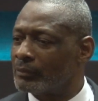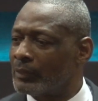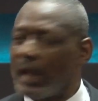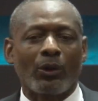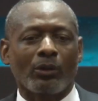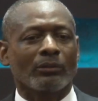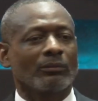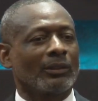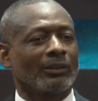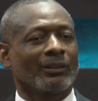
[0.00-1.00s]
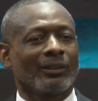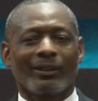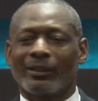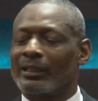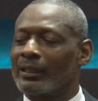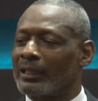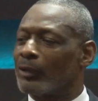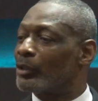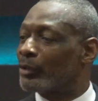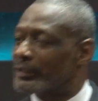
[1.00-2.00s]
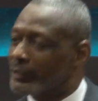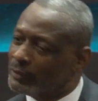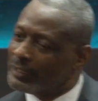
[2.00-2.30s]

I go, can you greet him?